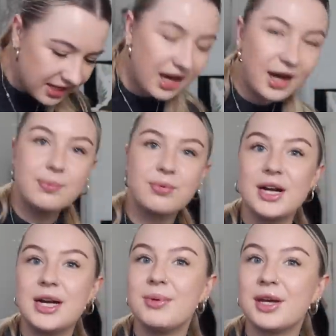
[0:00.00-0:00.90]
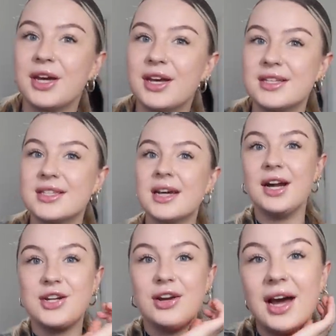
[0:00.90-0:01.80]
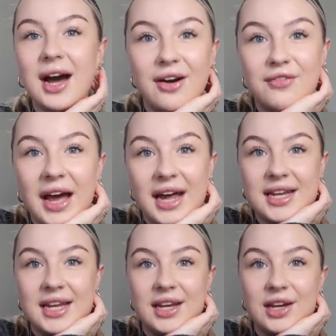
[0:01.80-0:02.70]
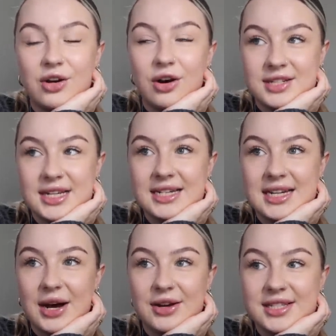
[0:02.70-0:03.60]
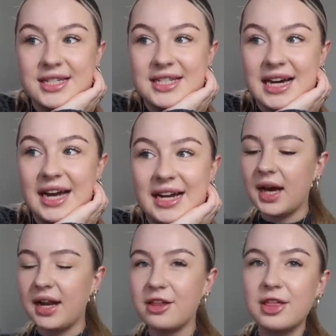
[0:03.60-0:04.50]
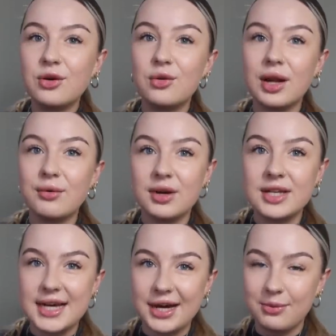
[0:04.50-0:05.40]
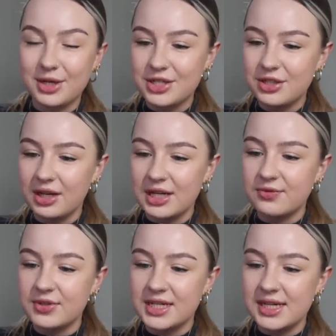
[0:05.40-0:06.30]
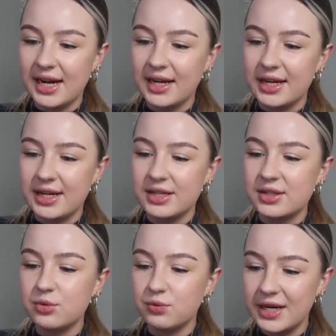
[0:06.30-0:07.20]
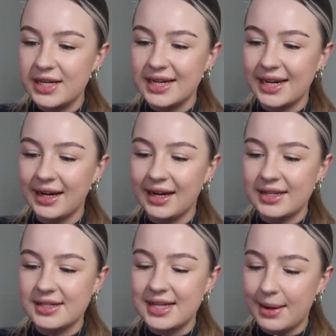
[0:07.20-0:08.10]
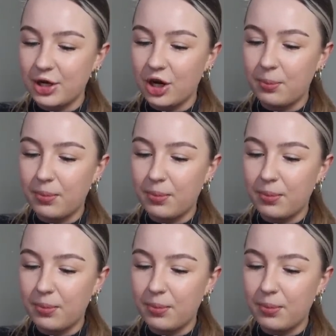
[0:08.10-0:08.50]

the library because I don't have any contact hours today. And I think all I've written down on my to-do list for today is reading and seminar